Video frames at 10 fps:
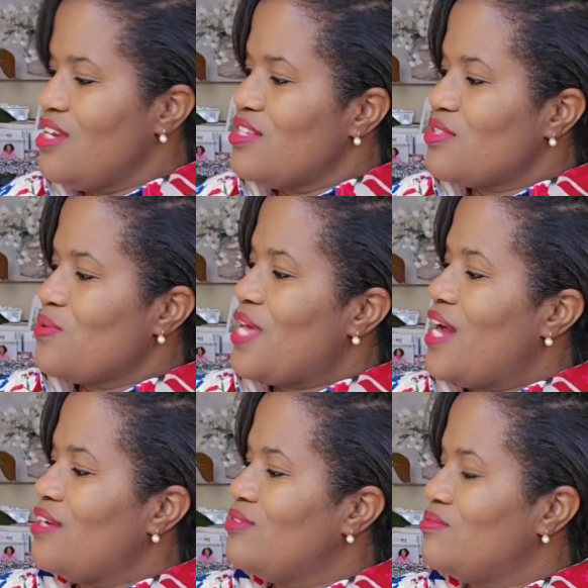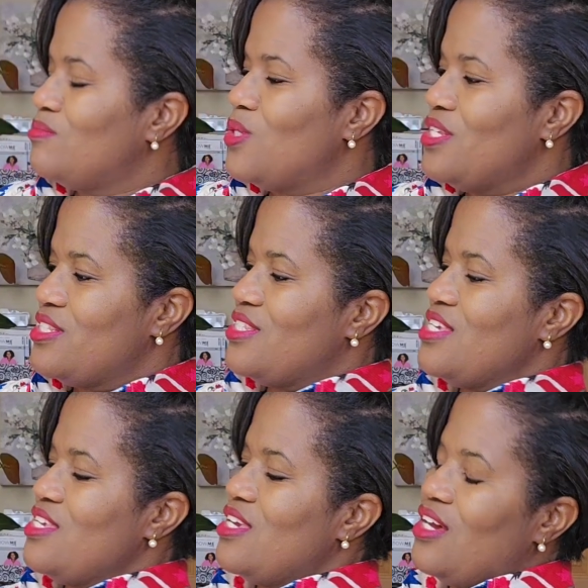So that was
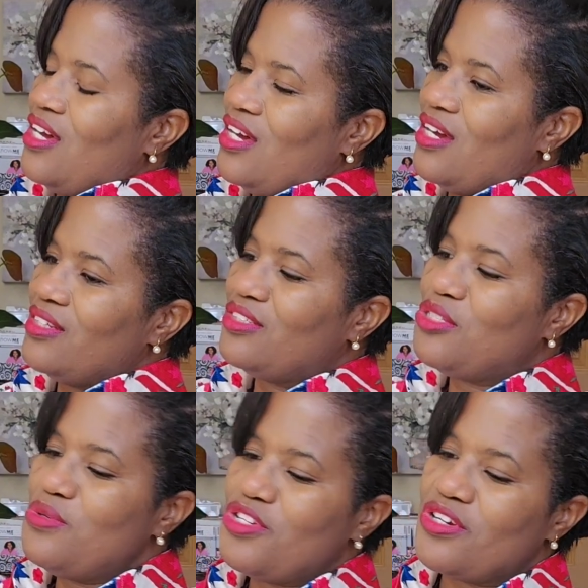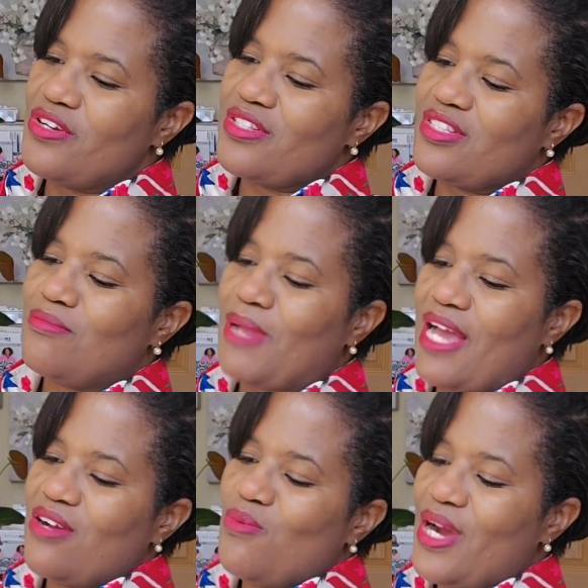the 2 shirts,
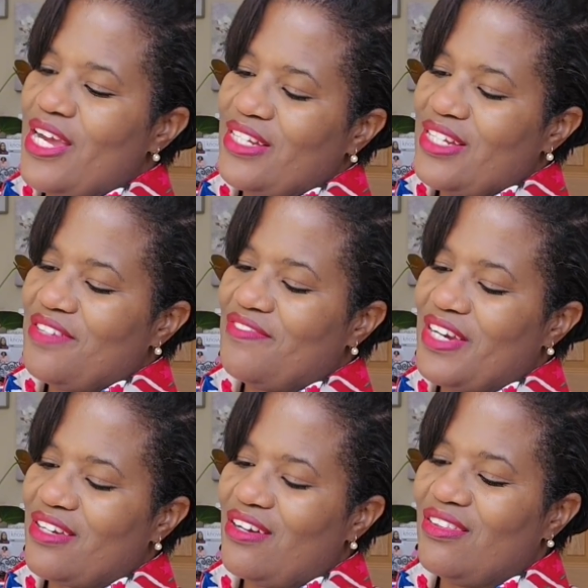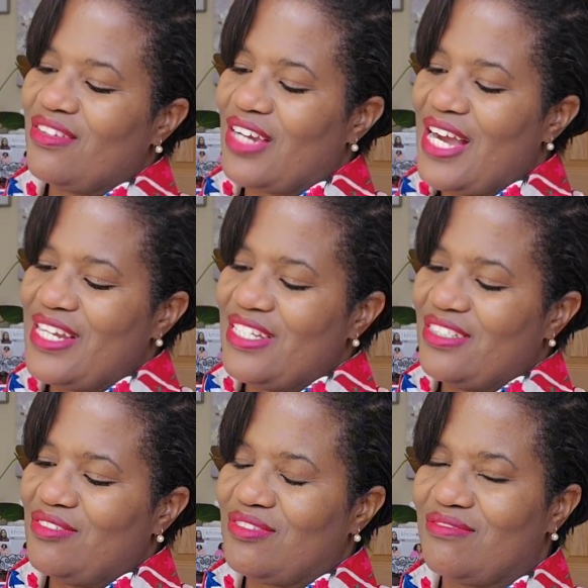black and white, a different color kind
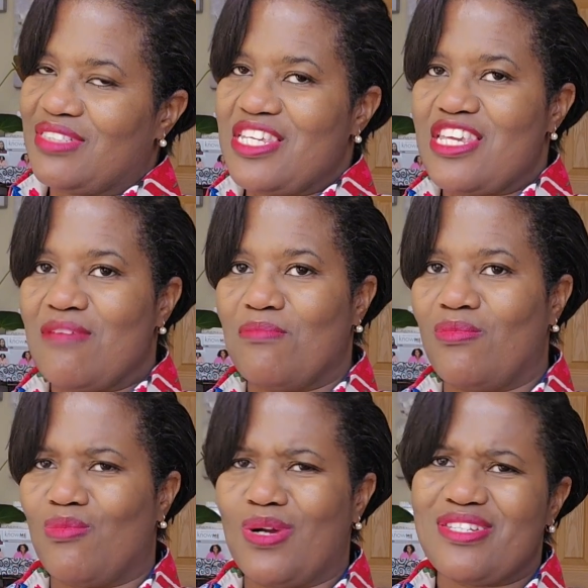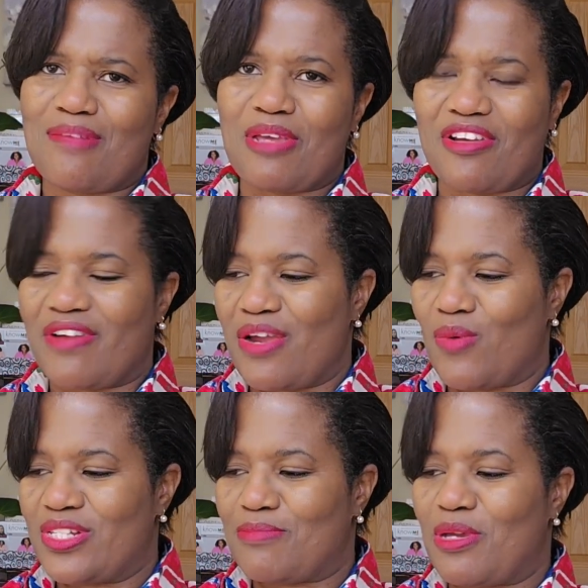of scheme. One's a bit gray,
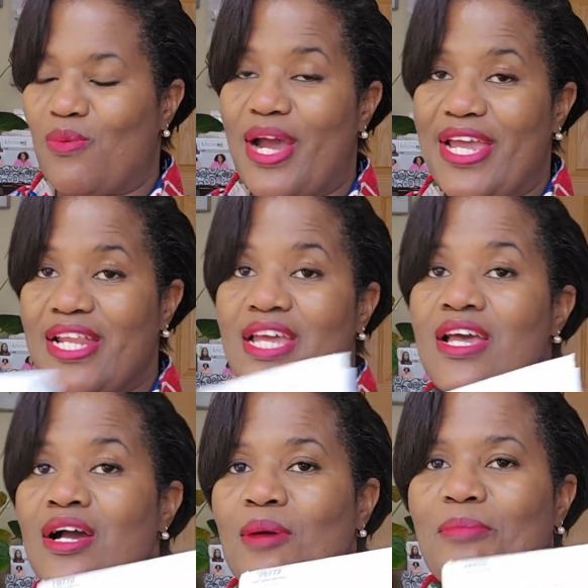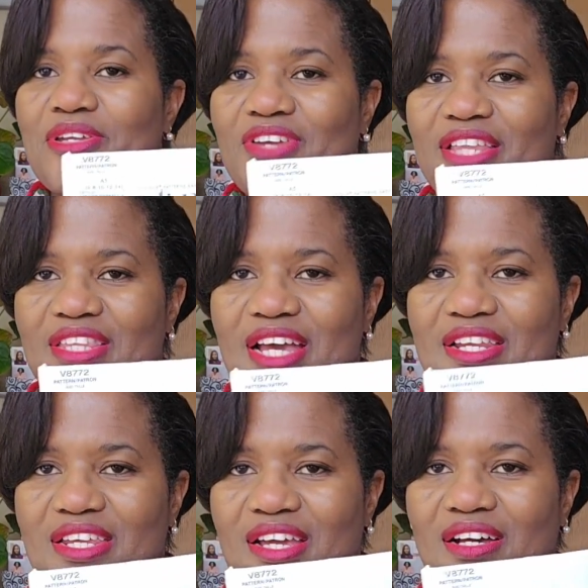one's a bit white, but you get the
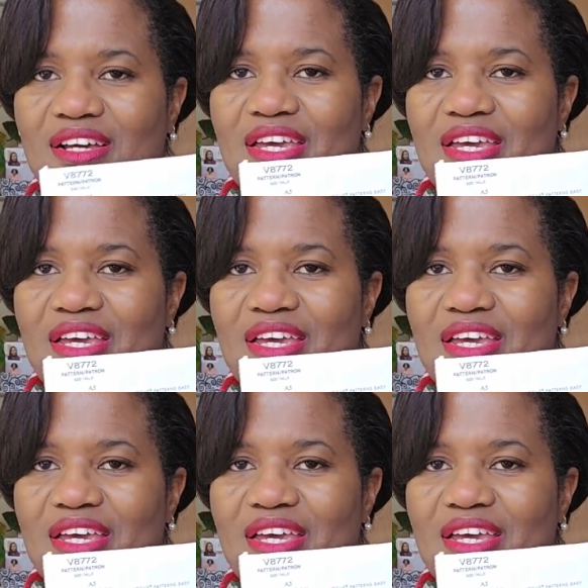idea.